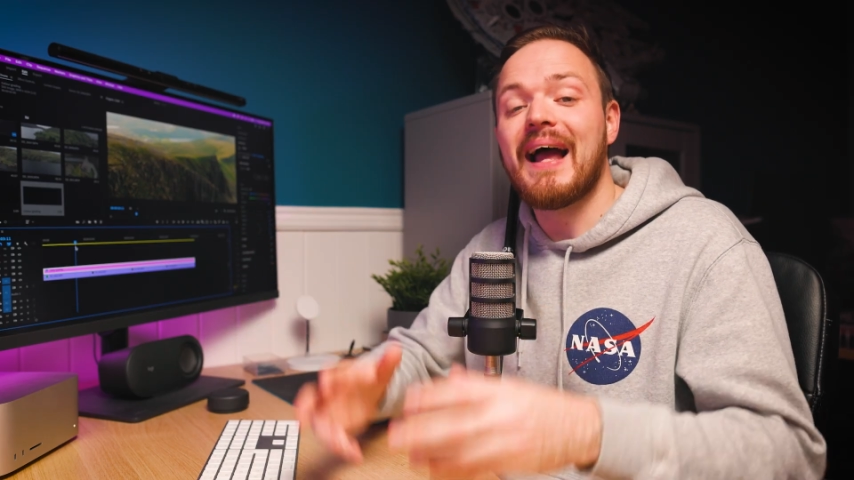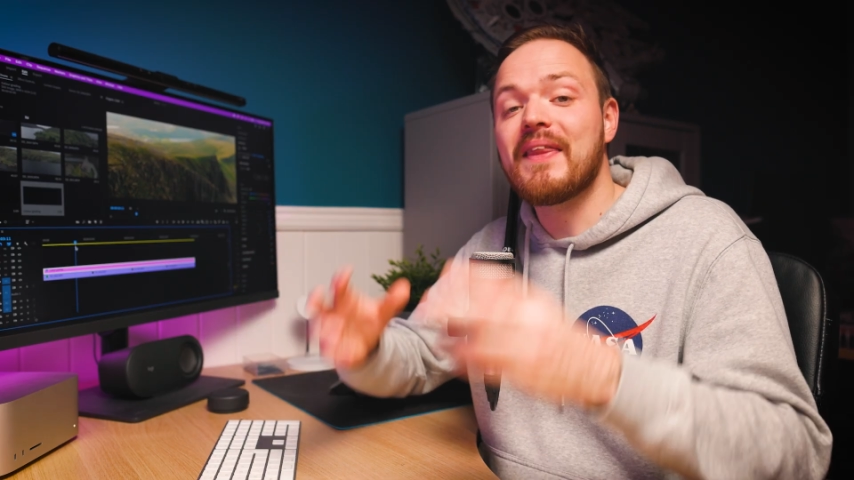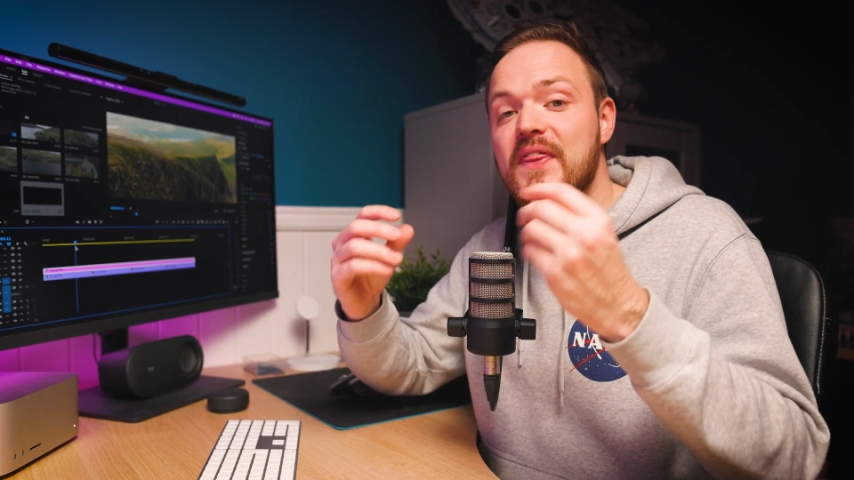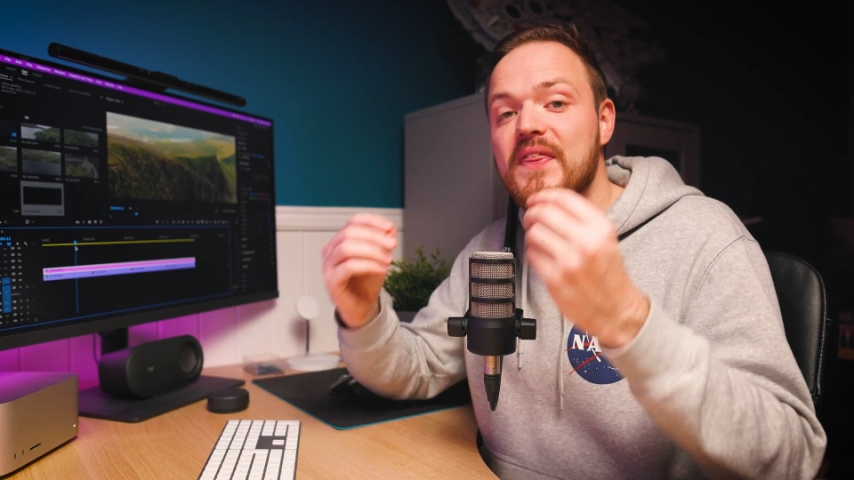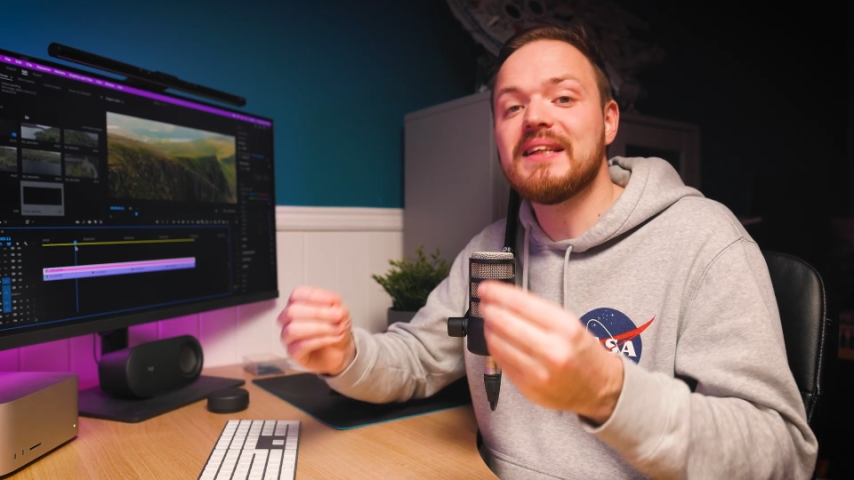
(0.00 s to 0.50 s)

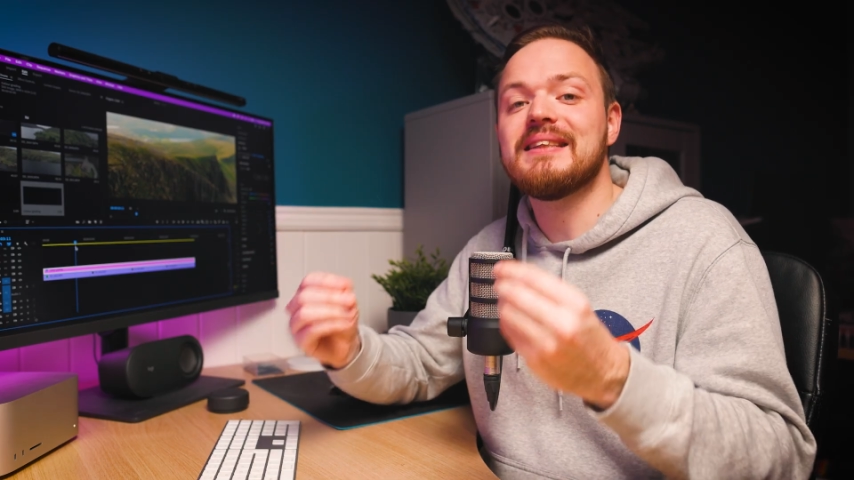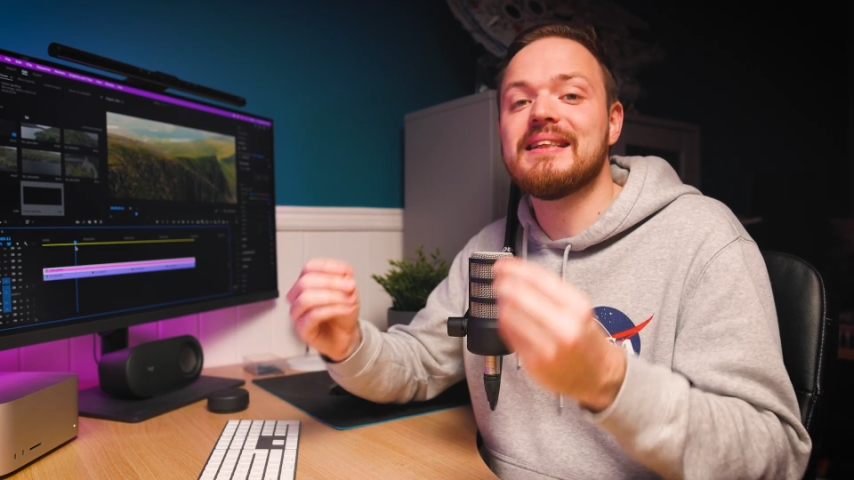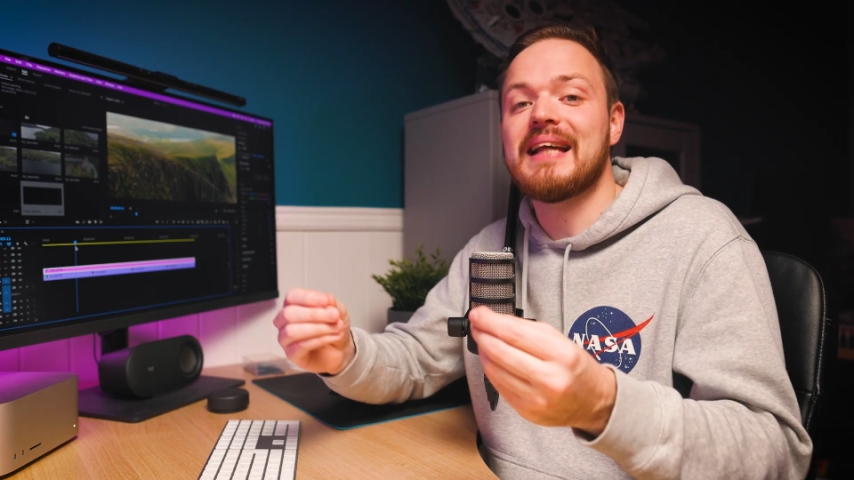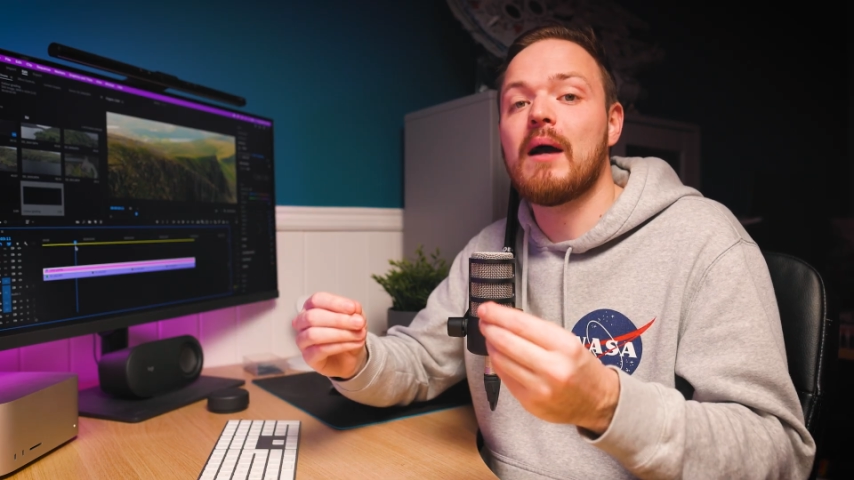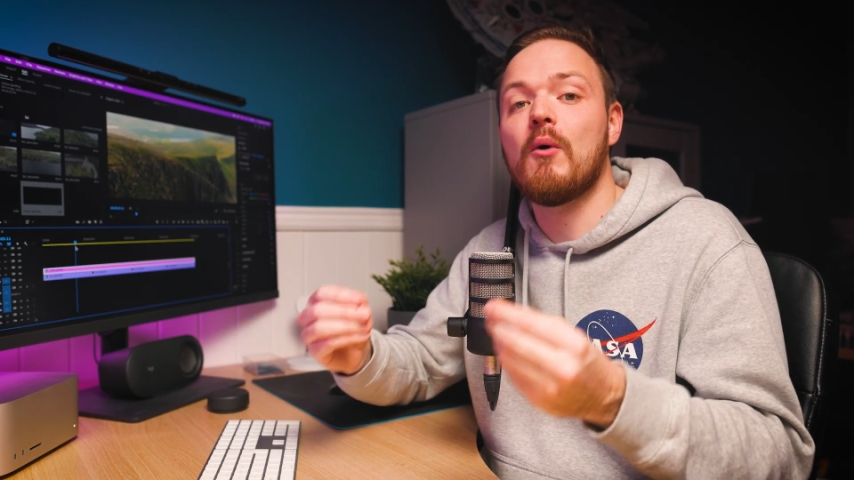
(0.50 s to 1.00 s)
And this
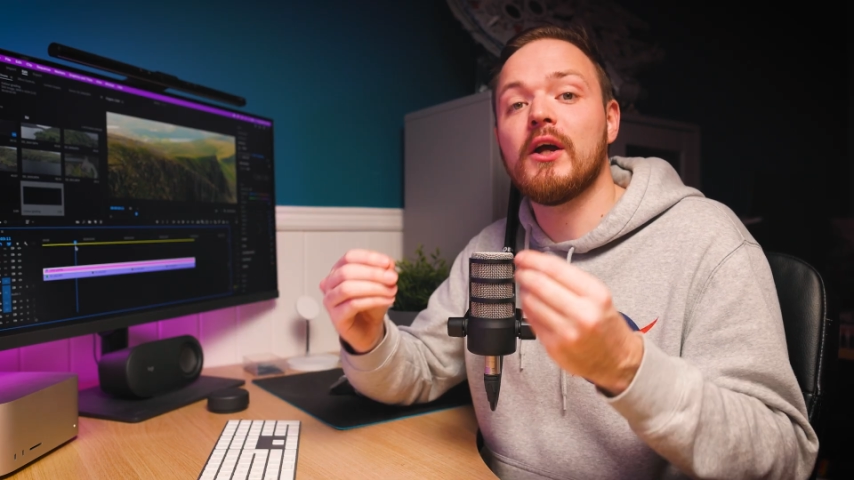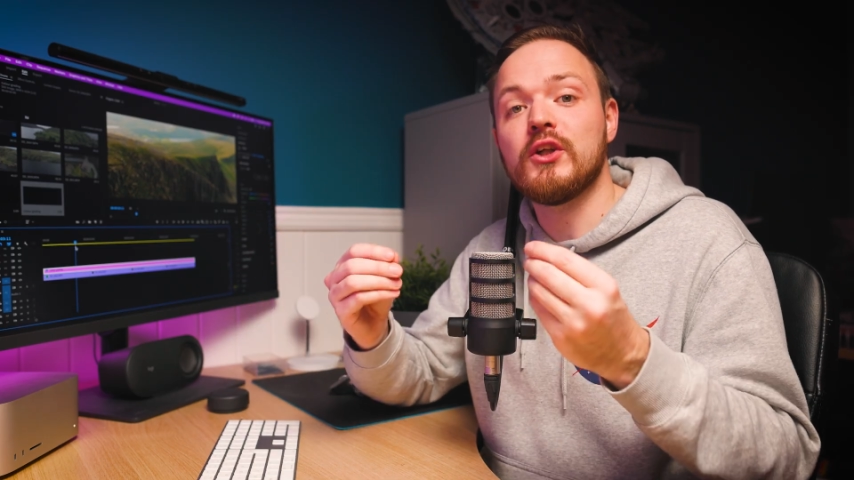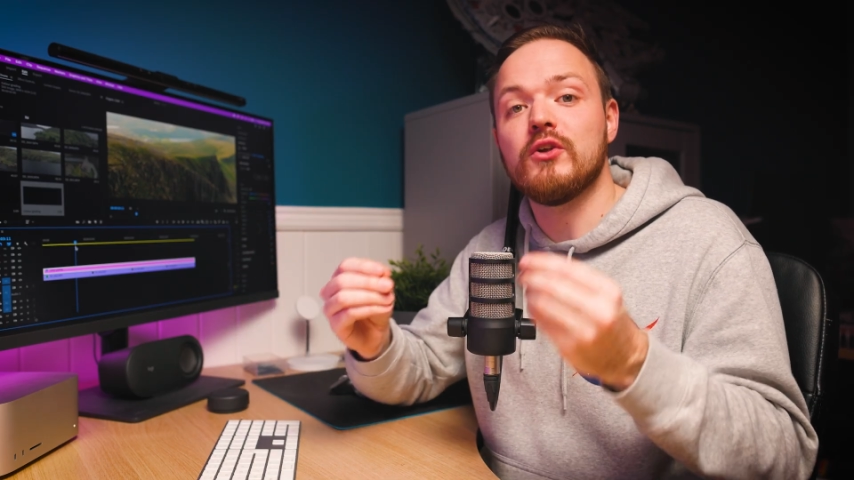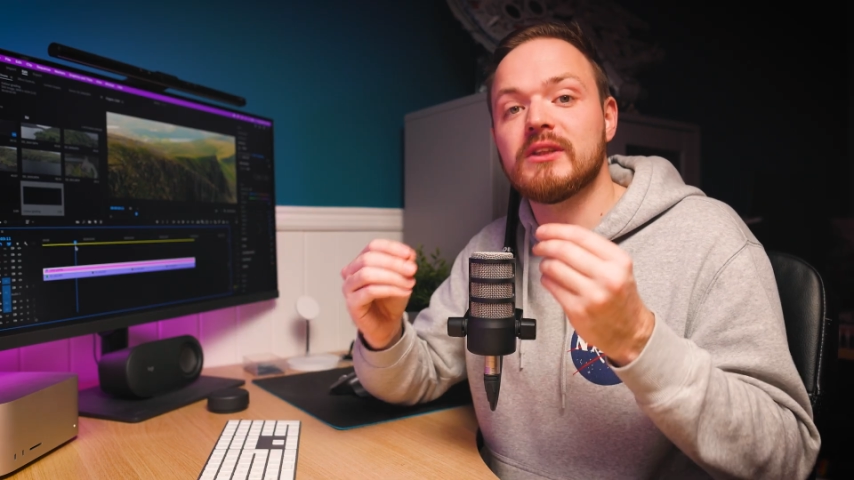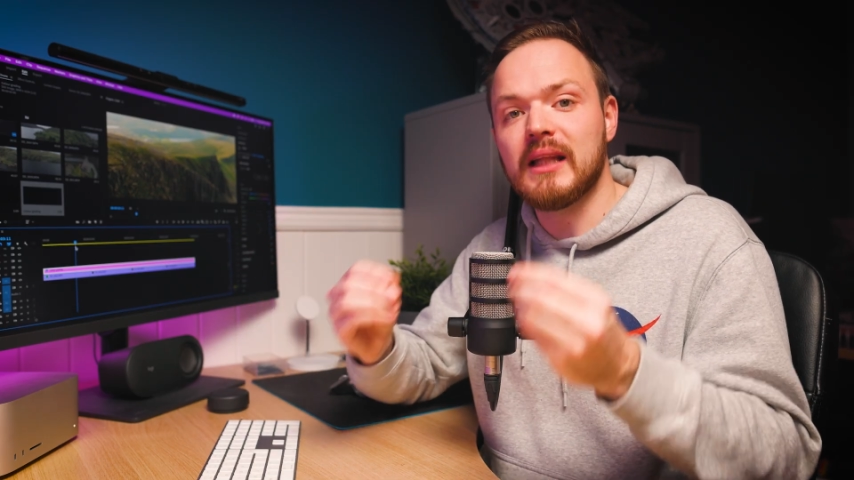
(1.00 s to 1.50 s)
is how I
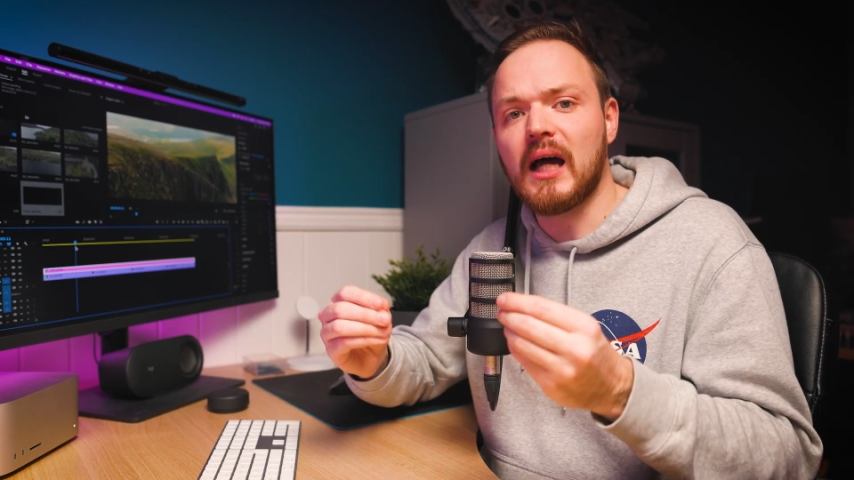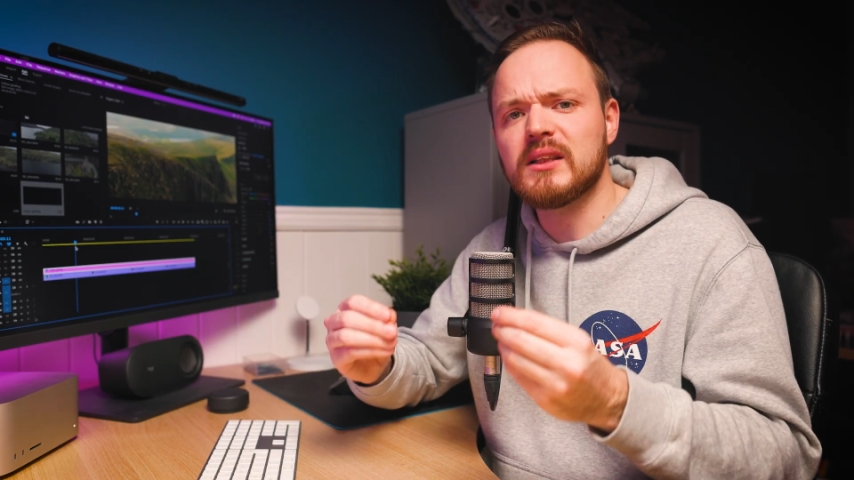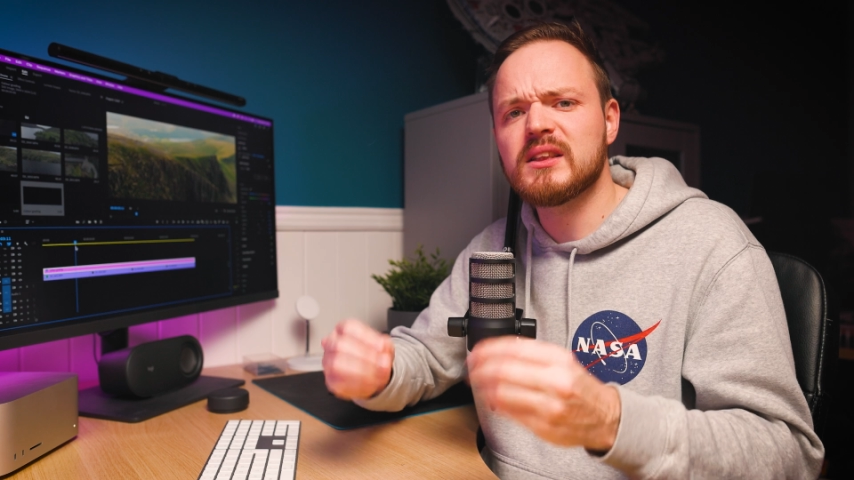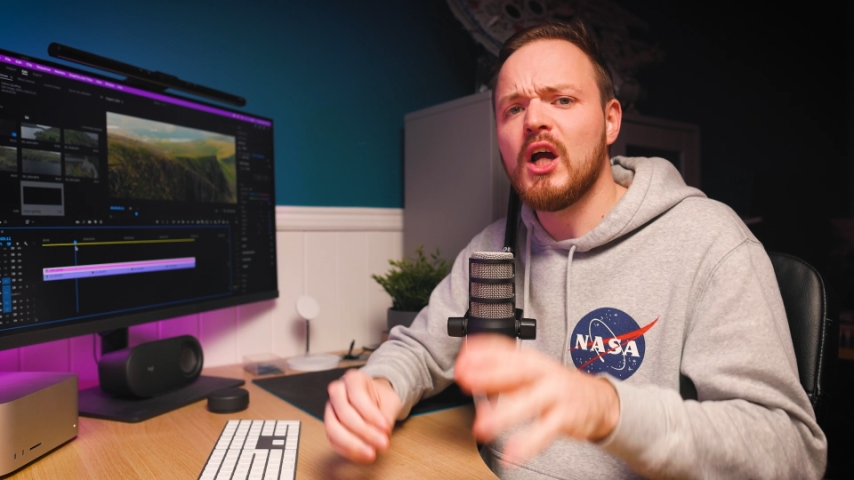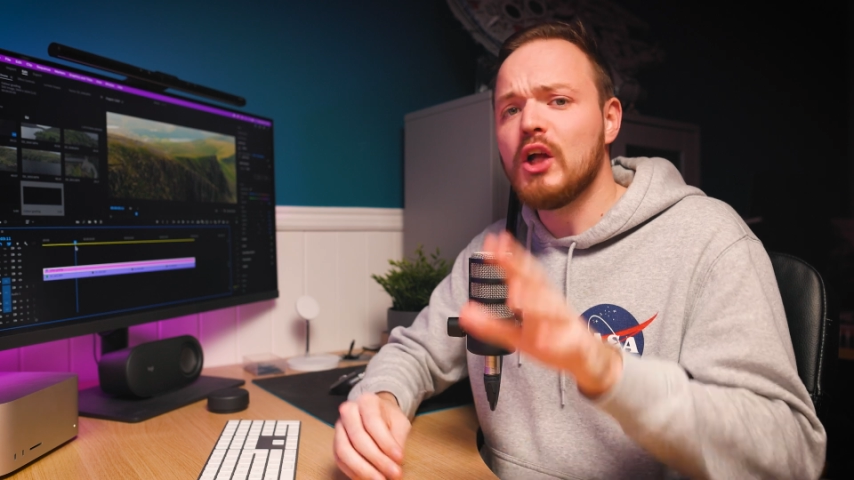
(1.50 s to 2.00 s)
use
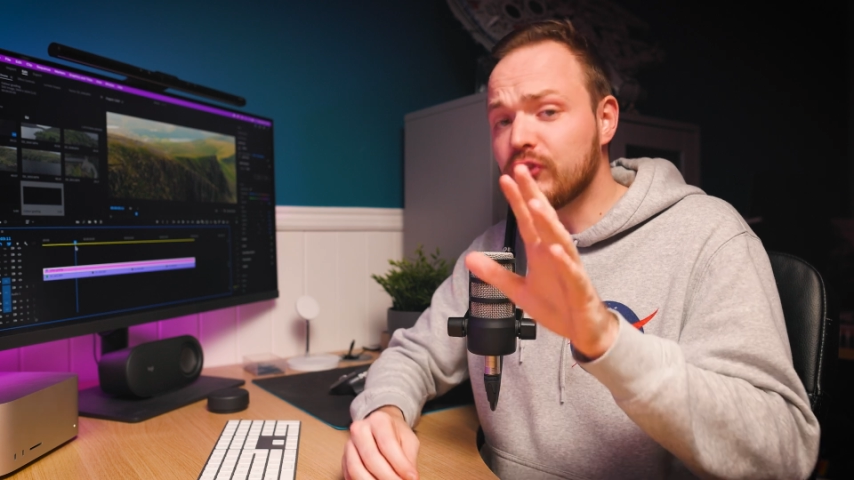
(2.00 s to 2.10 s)
LUTs.